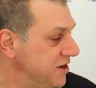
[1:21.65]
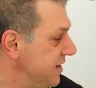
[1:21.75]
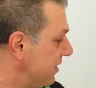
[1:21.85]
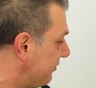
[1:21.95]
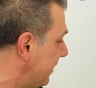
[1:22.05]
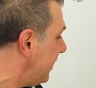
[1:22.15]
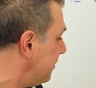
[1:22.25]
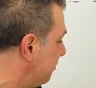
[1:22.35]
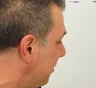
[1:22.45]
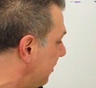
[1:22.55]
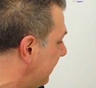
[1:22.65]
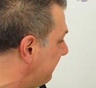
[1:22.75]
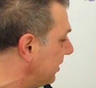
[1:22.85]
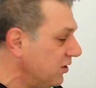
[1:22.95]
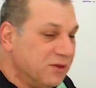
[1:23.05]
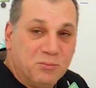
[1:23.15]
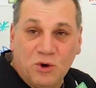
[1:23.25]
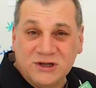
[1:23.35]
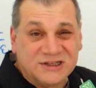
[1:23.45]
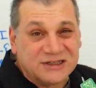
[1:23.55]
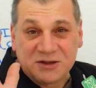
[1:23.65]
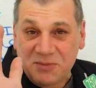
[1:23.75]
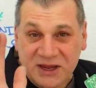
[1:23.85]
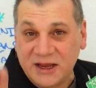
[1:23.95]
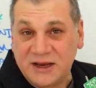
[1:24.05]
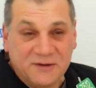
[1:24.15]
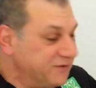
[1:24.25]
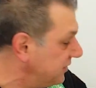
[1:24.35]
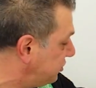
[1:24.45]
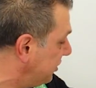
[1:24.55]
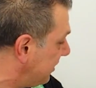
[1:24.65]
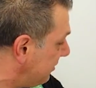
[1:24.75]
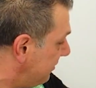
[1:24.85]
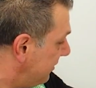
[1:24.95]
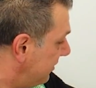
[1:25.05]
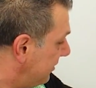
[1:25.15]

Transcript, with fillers: are nearing, and you know they've been on the board since the beginning of this year.